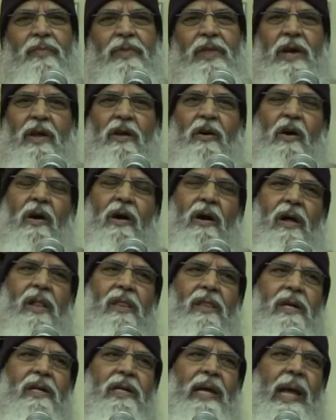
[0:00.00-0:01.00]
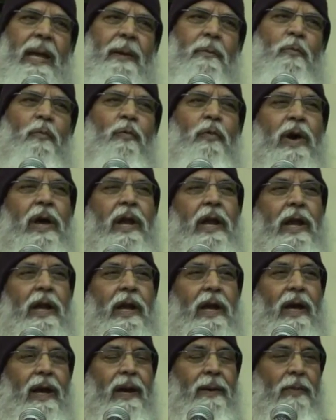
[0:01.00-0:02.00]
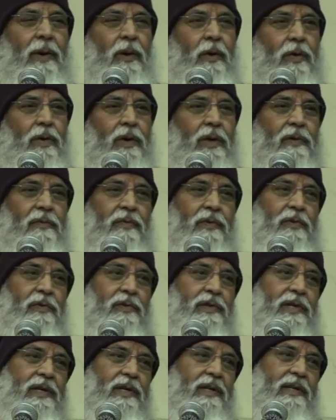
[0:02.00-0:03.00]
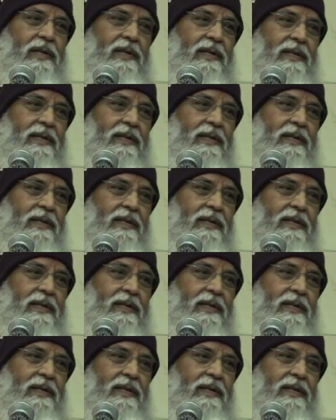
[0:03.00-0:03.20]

they are all the time worried about the future.